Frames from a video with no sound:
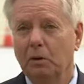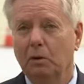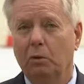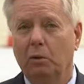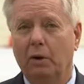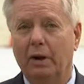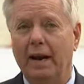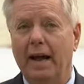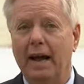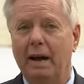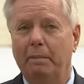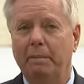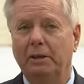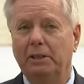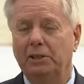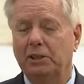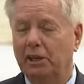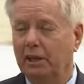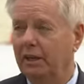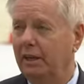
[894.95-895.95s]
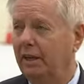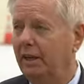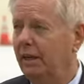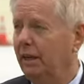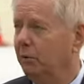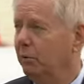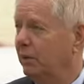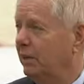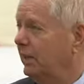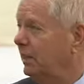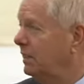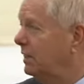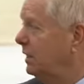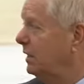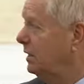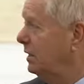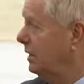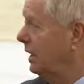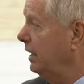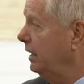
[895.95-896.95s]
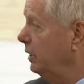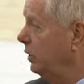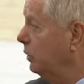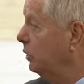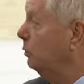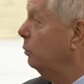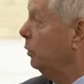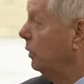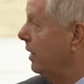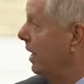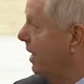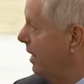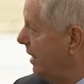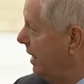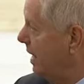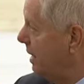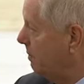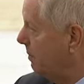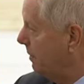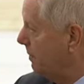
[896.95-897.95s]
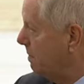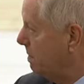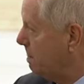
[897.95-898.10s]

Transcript: what happens today with D.C. statehood would not happen.